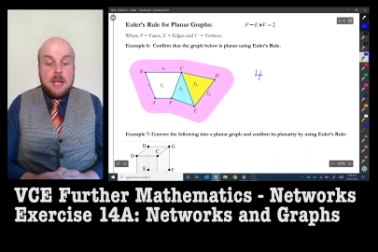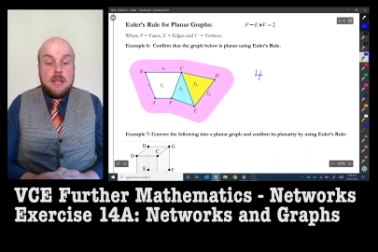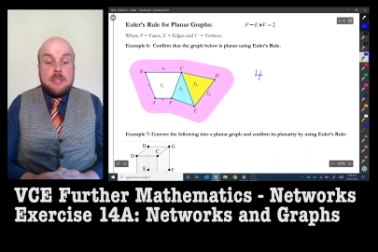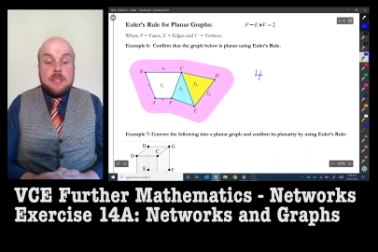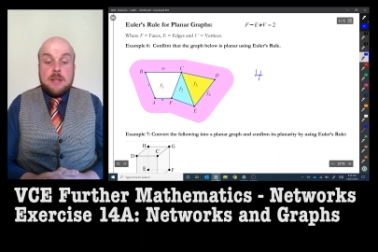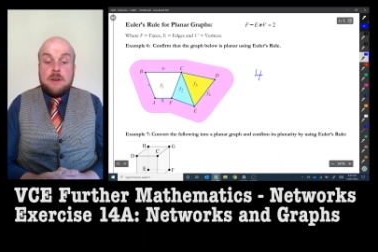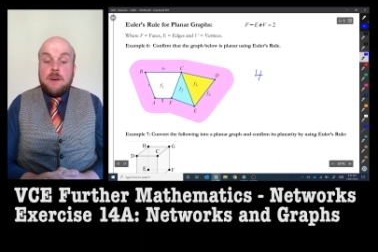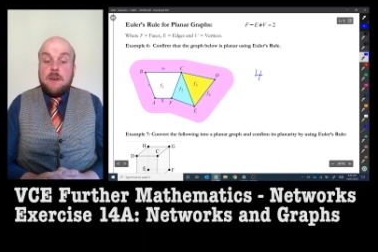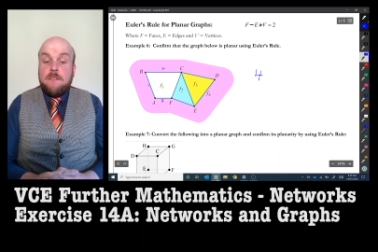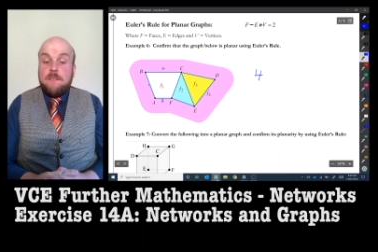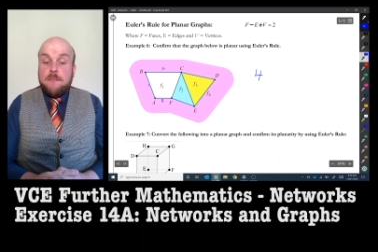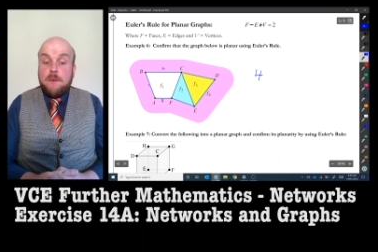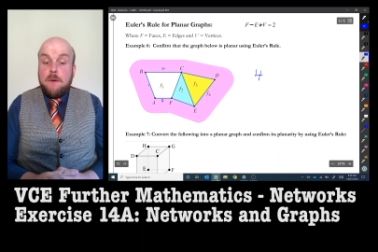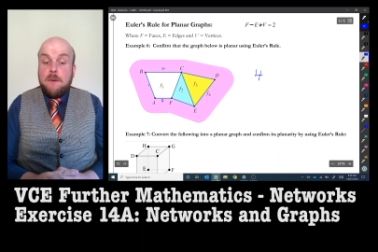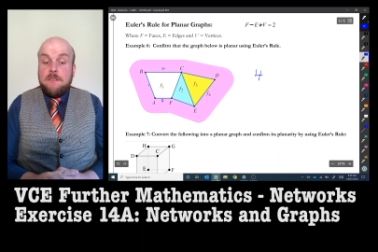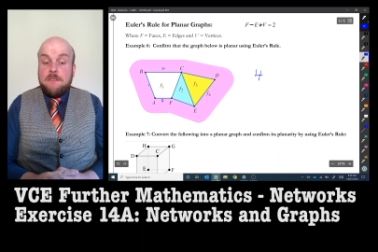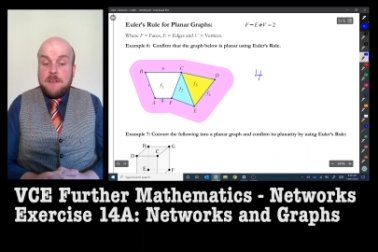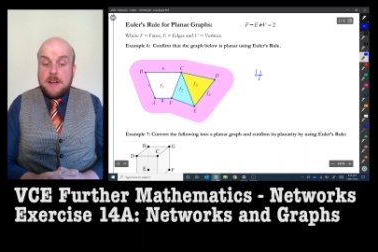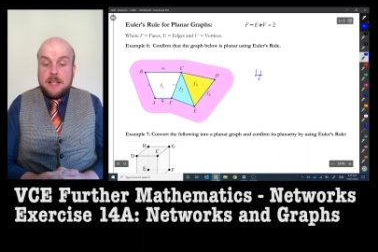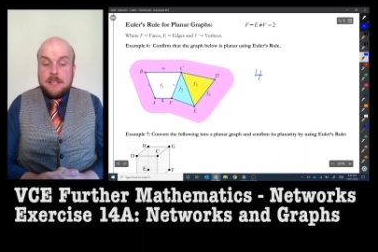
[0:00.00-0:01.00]
There are
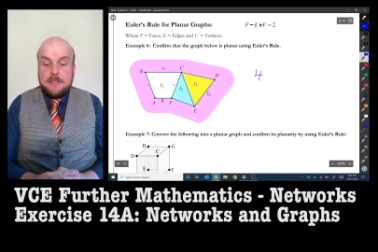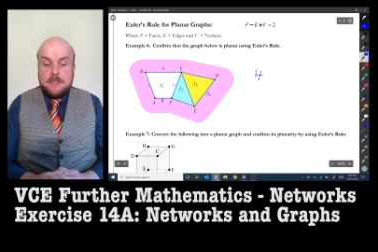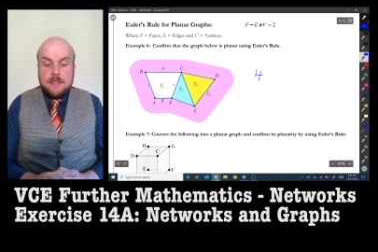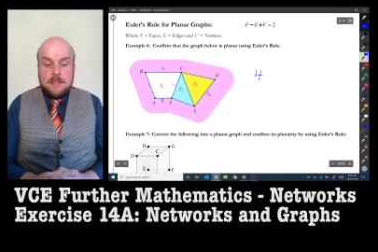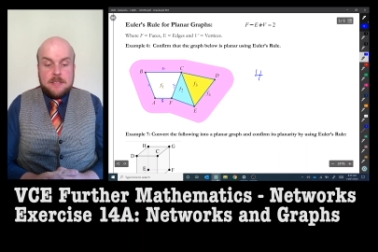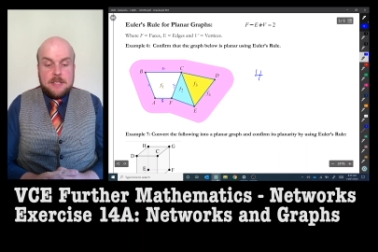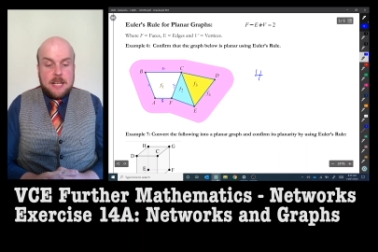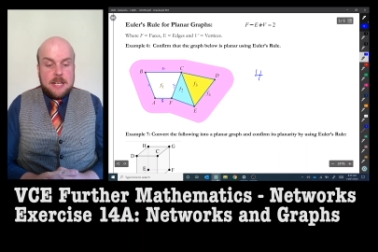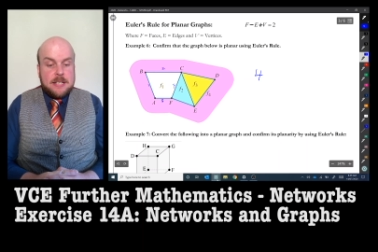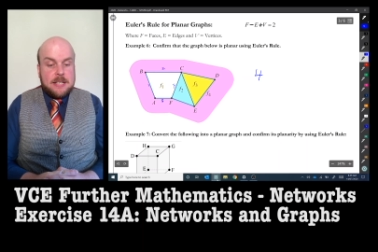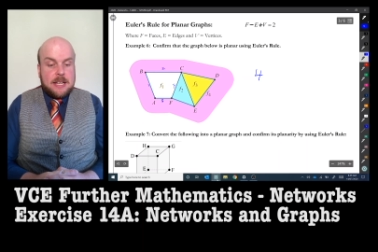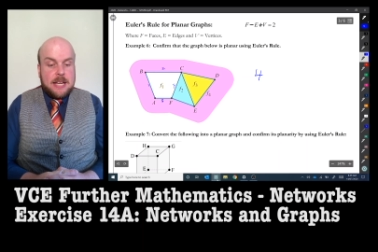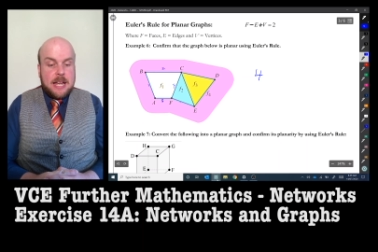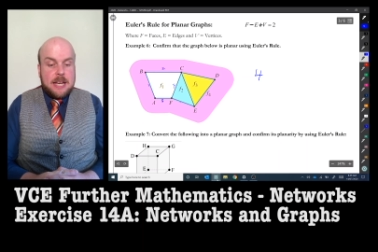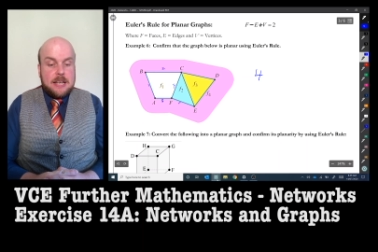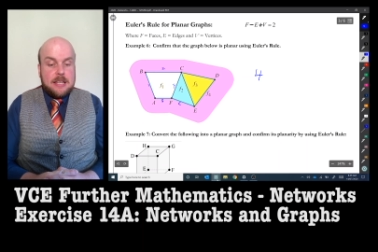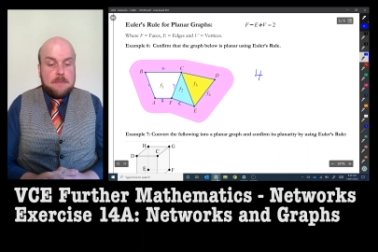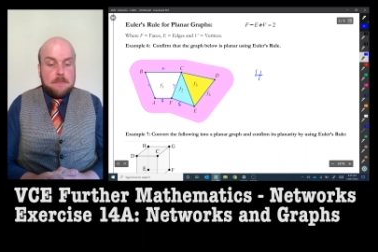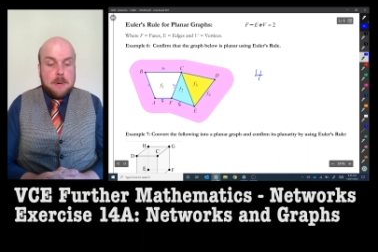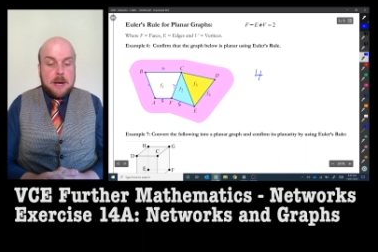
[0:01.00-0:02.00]
four faces
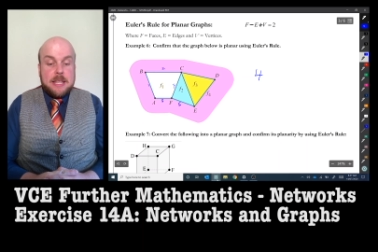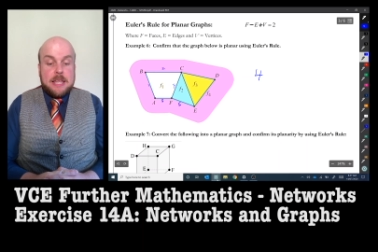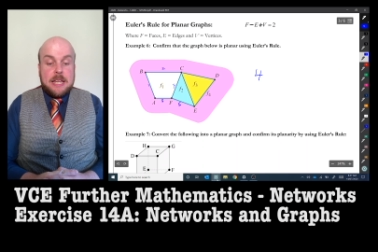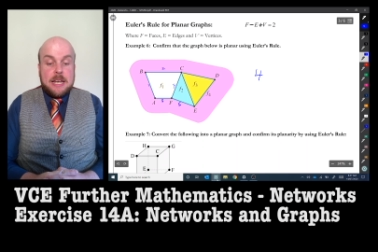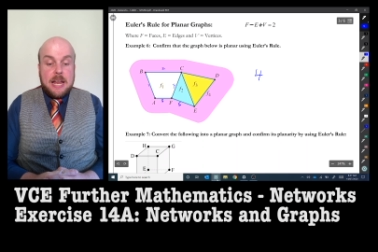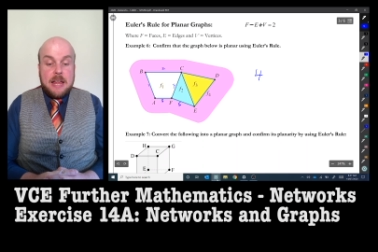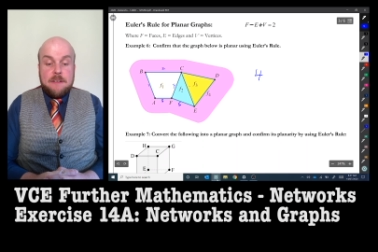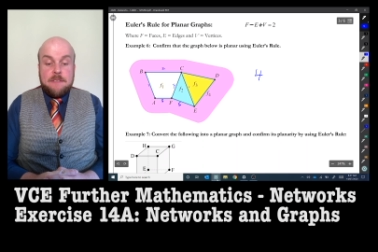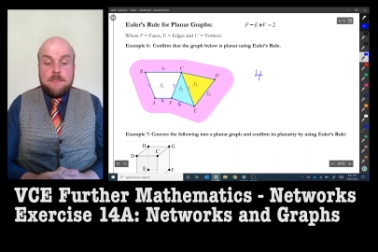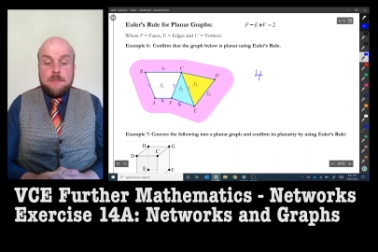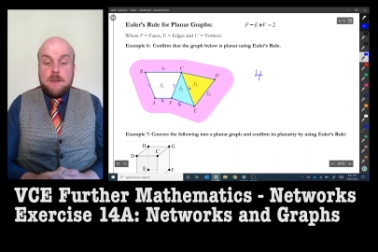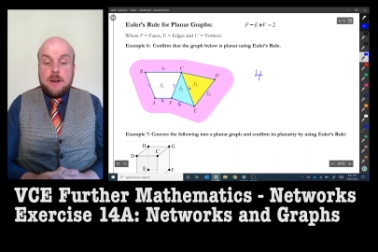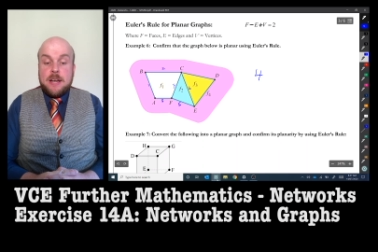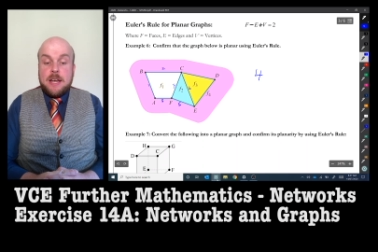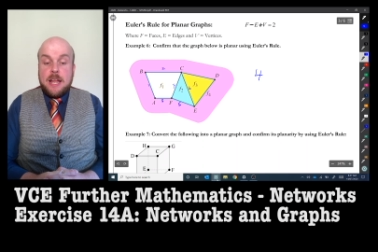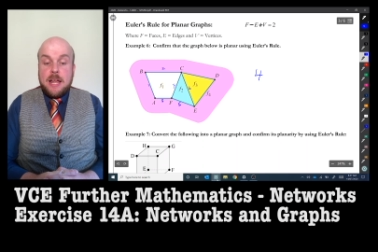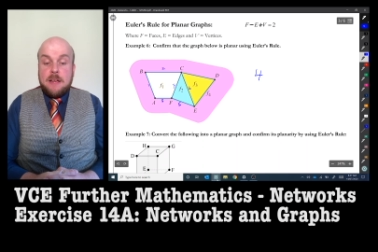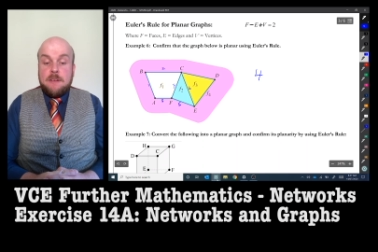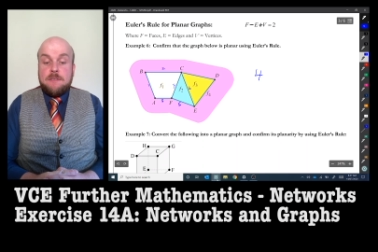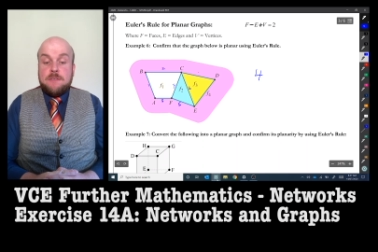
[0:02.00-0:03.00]
indicated by that F
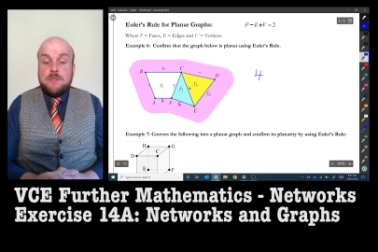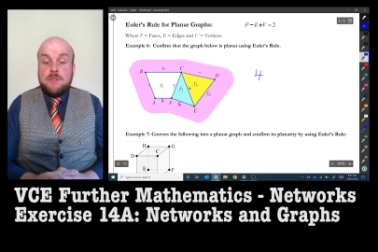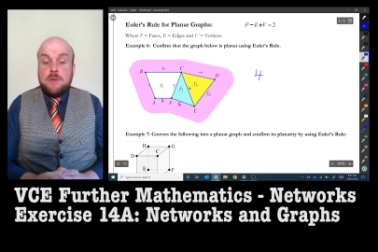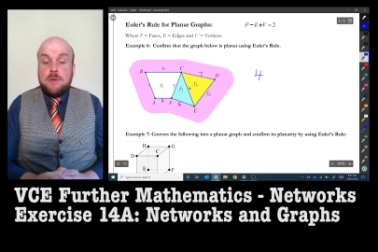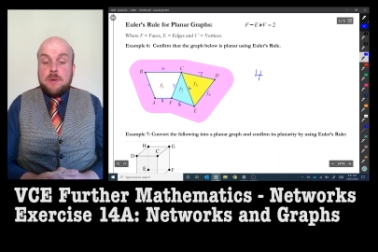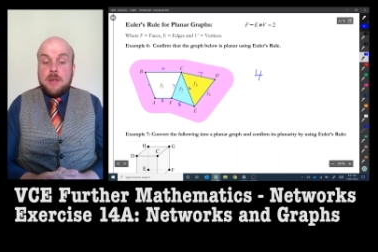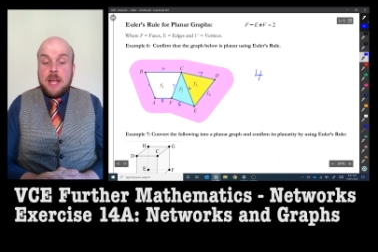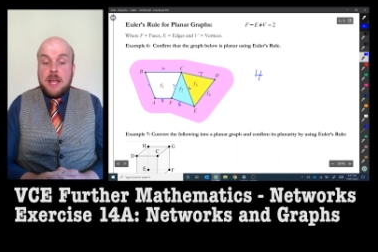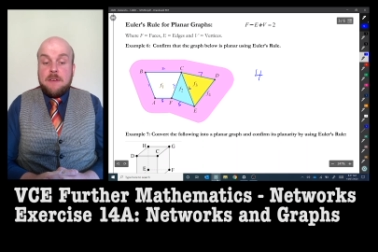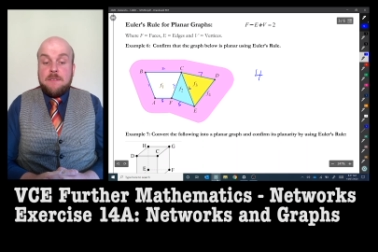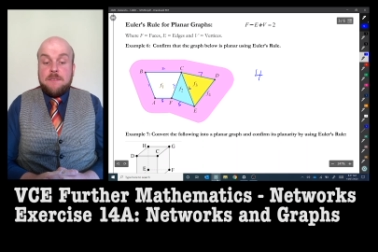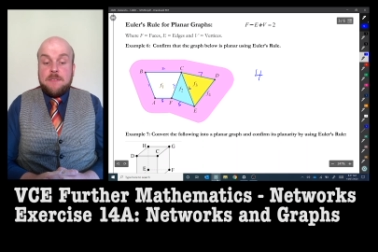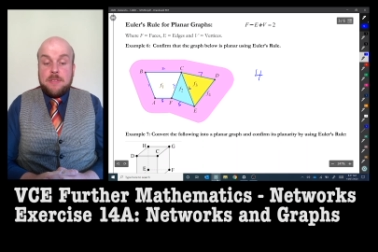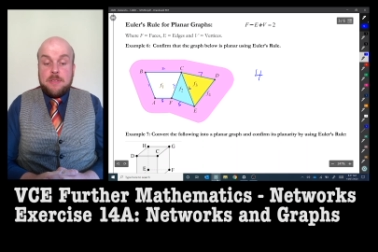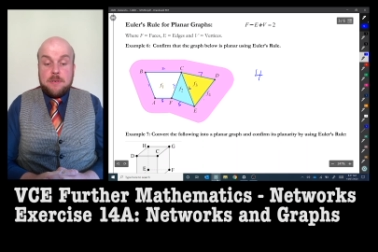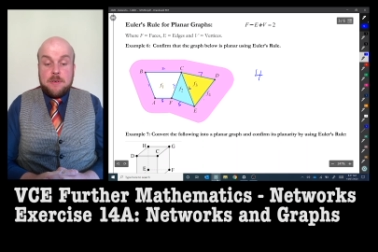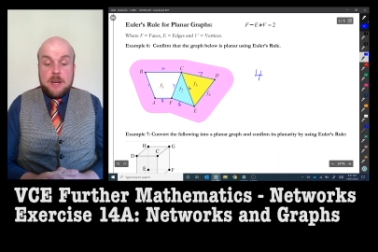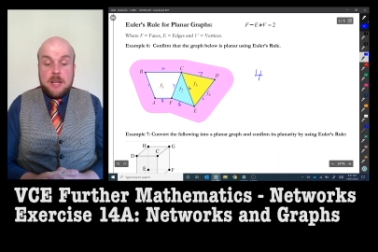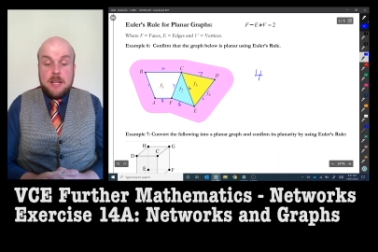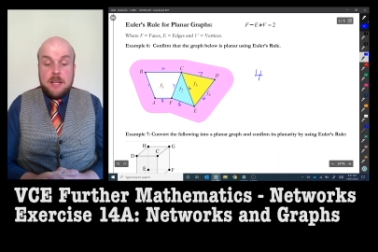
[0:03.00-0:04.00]
one, F two, F
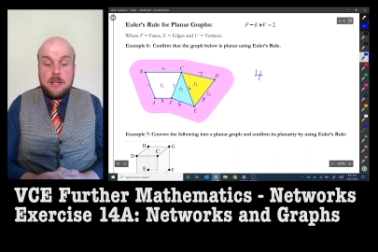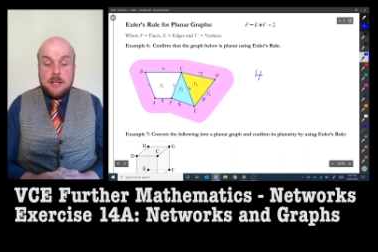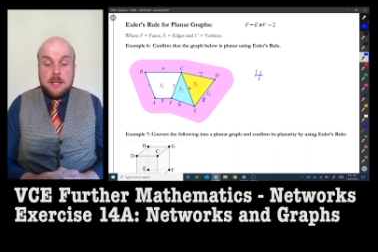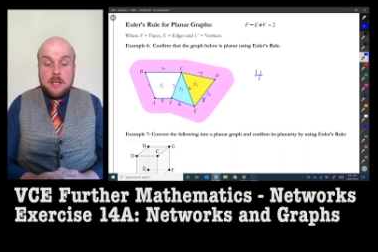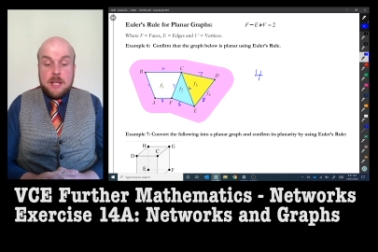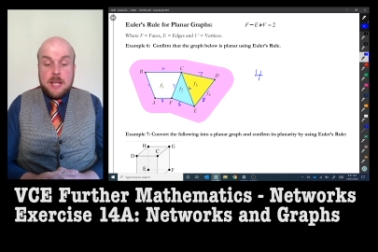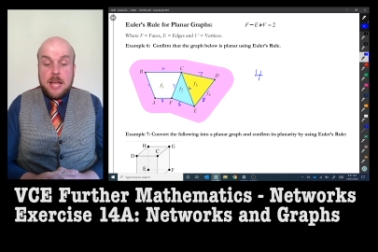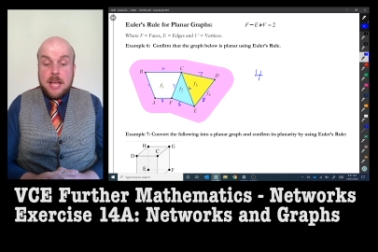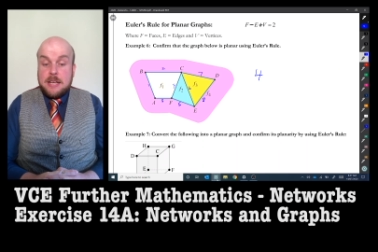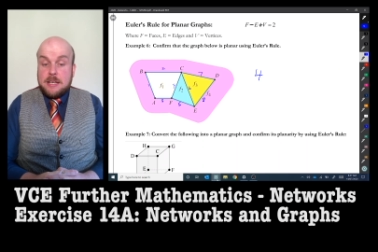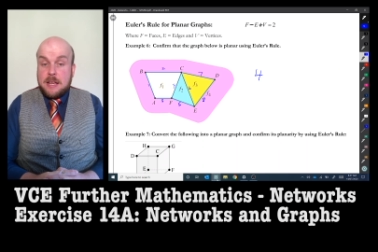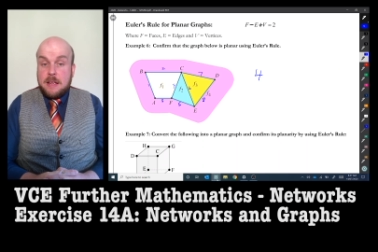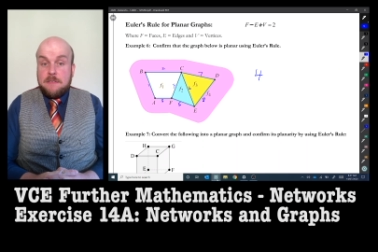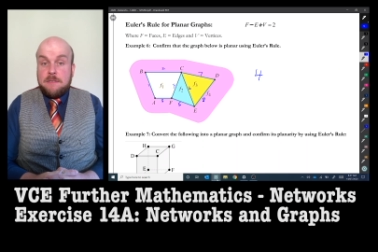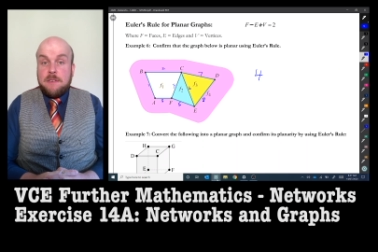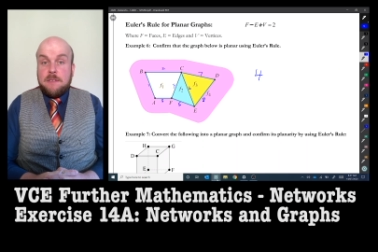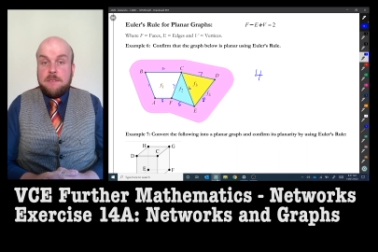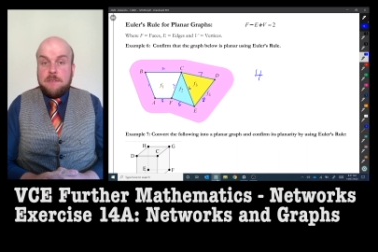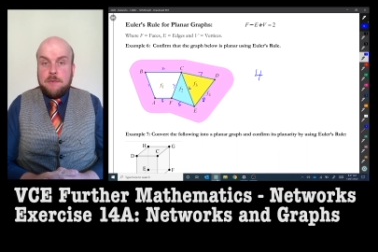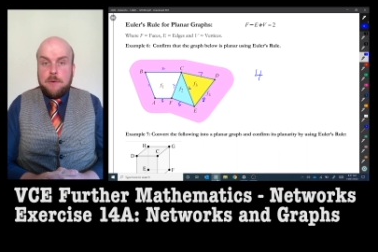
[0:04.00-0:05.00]
three, and F
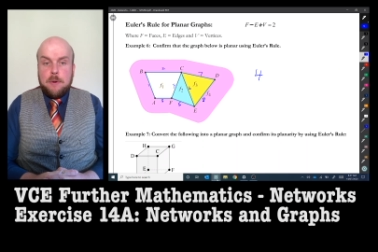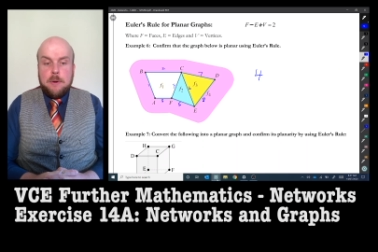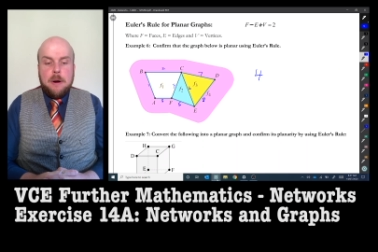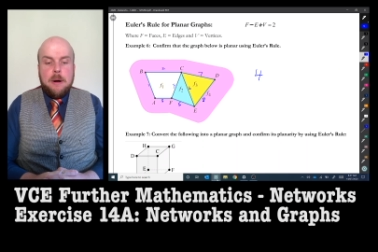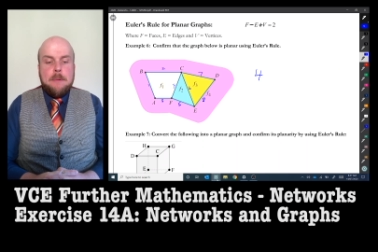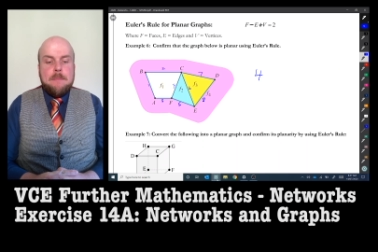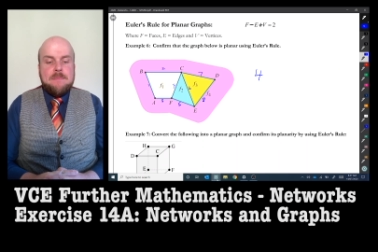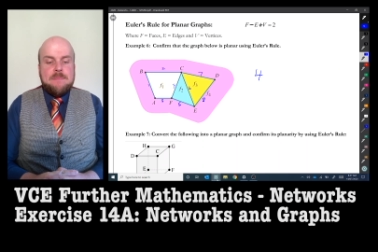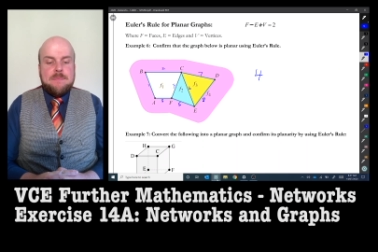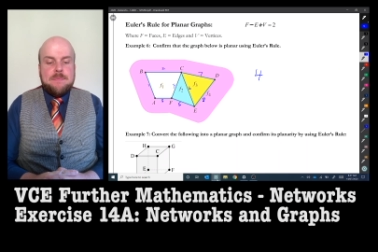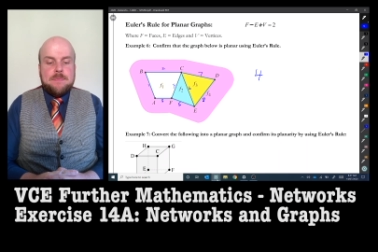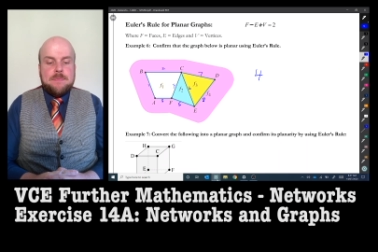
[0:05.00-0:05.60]
four.